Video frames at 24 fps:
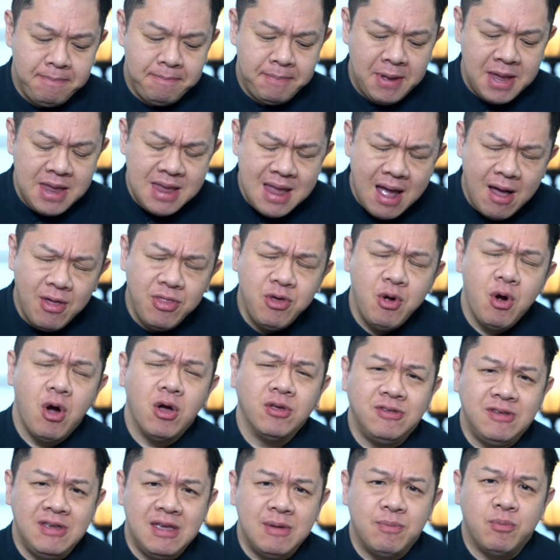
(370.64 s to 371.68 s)
But now there are
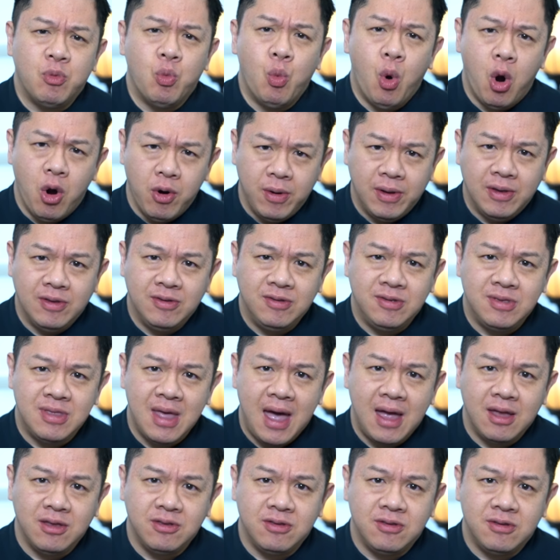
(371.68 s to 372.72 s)
deep worries
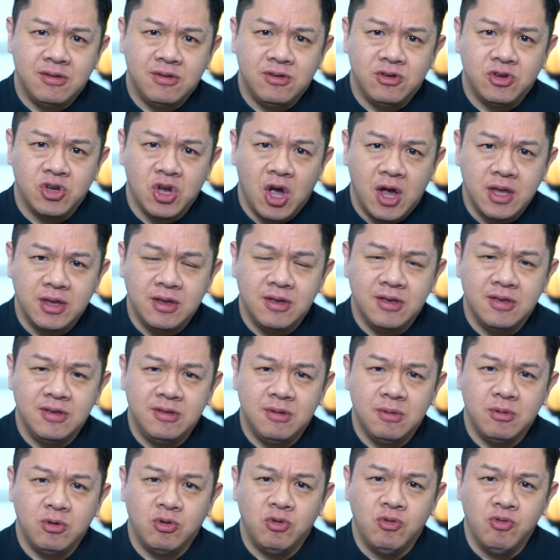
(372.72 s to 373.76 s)
that
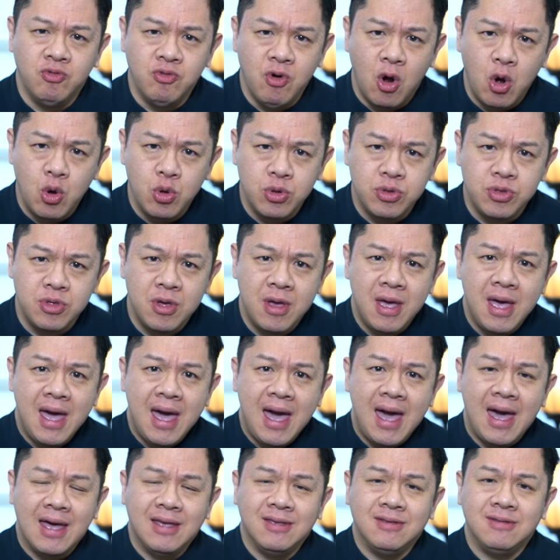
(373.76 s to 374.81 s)
China's growth
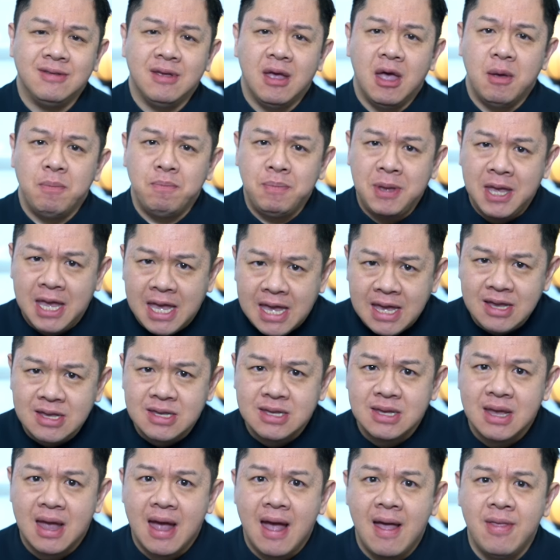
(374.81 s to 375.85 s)
has
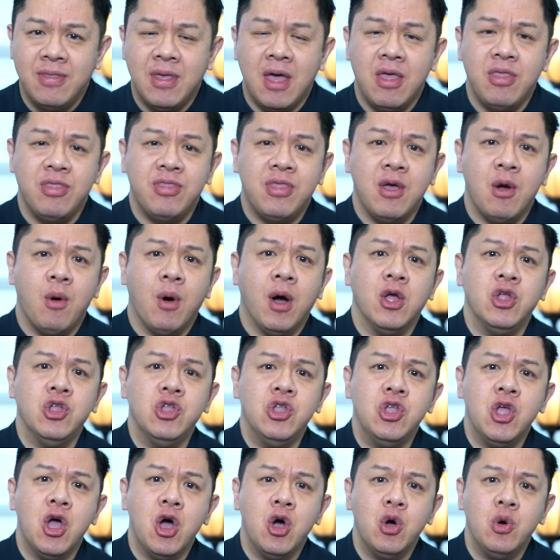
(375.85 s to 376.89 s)
peaked and that there are
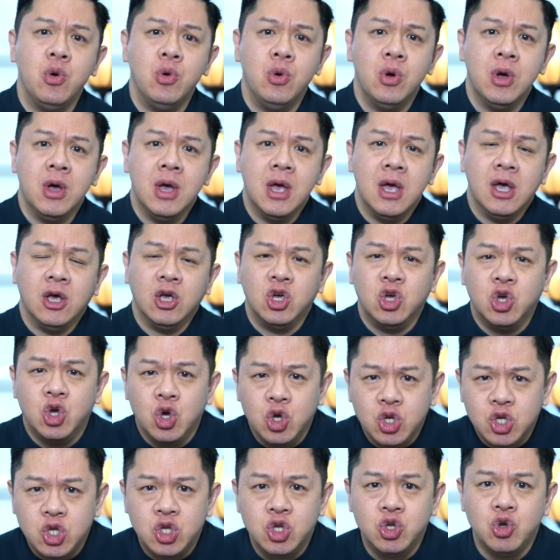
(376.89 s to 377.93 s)
no
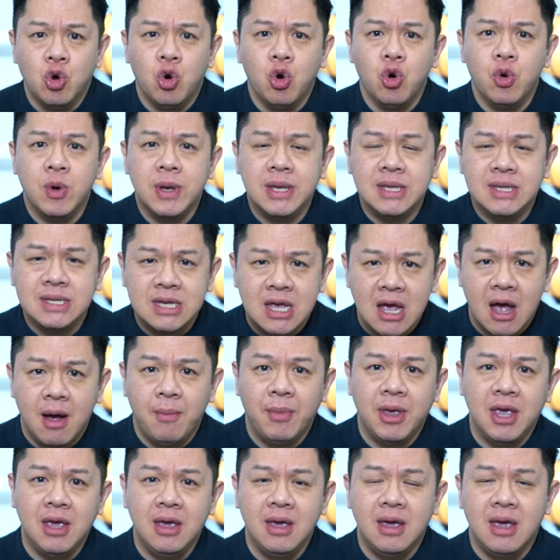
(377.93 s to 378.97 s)
good stories
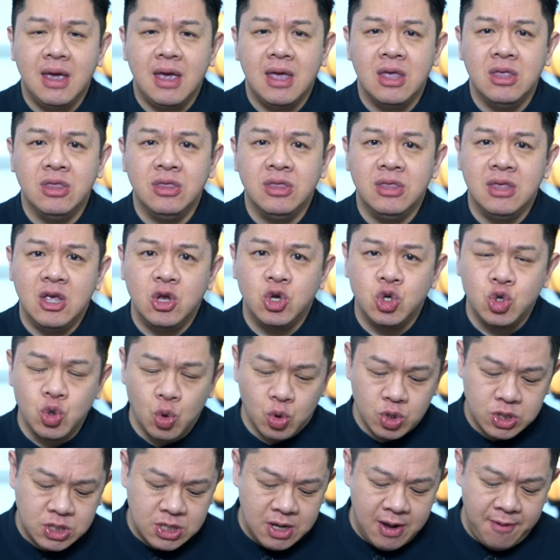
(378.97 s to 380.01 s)
coming in the
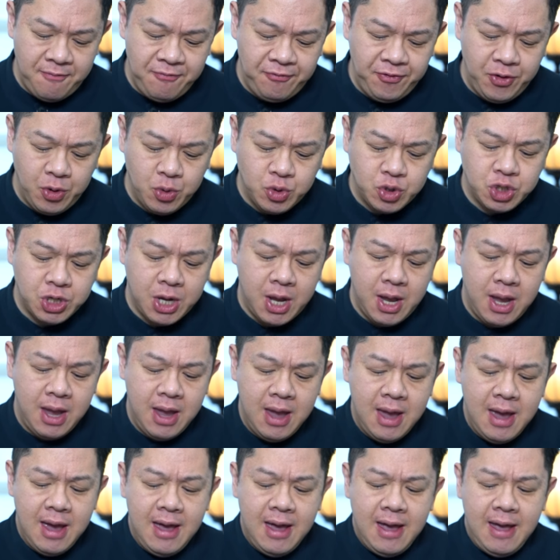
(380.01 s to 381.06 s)
short term future.
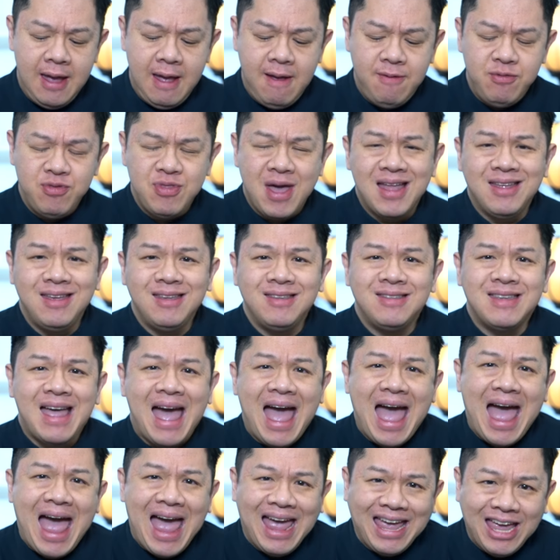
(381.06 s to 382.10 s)
If that is
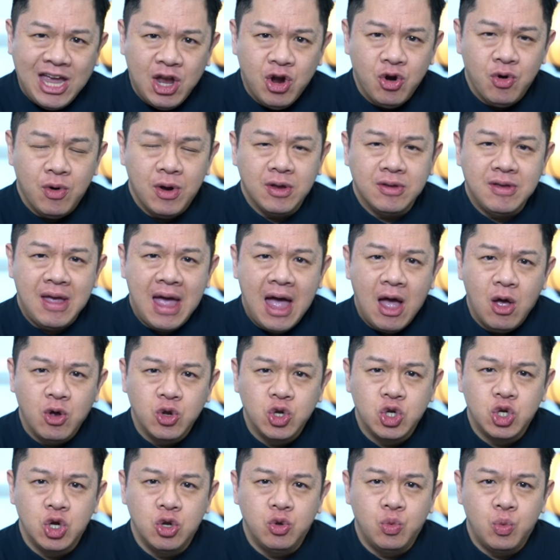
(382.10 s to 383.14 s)
accurate, how
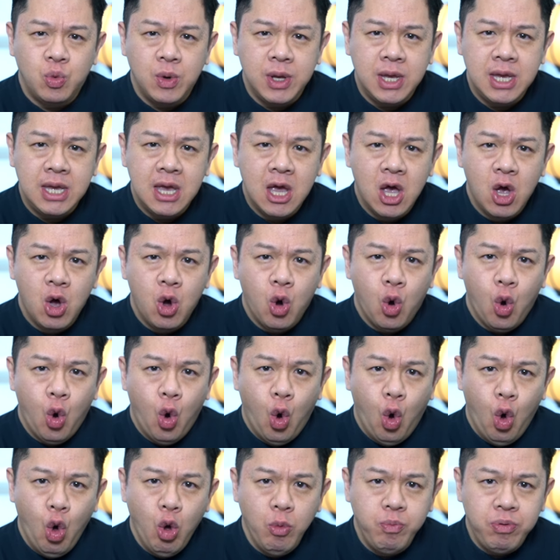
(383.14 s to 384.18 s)
should we
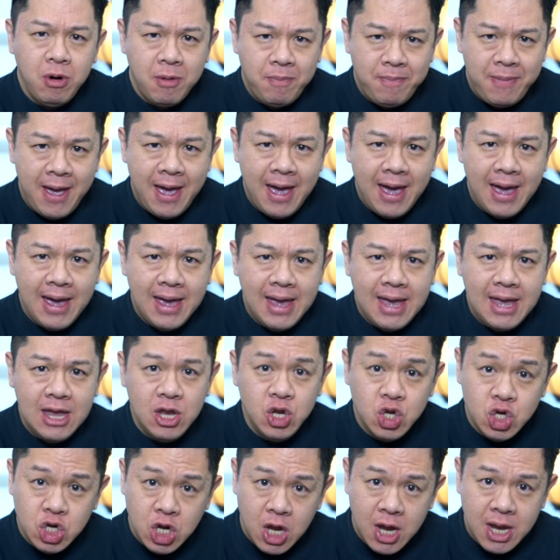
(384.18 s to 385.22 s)
all prepare
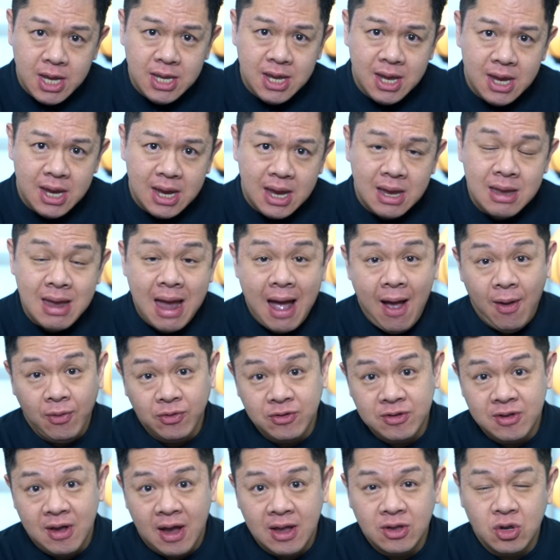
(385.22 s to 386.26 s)
in China and
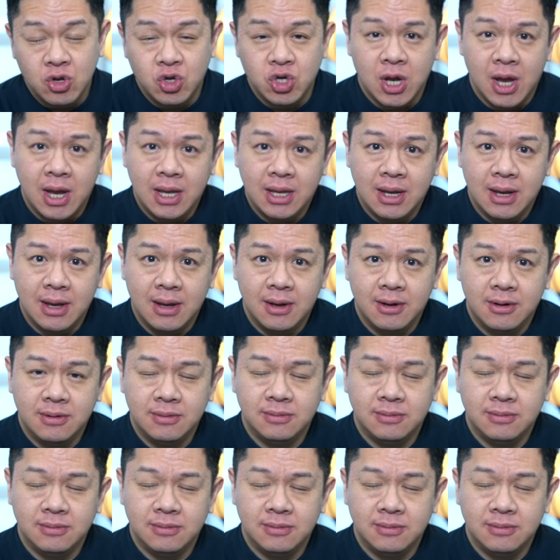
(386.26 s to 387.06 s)
outside of China?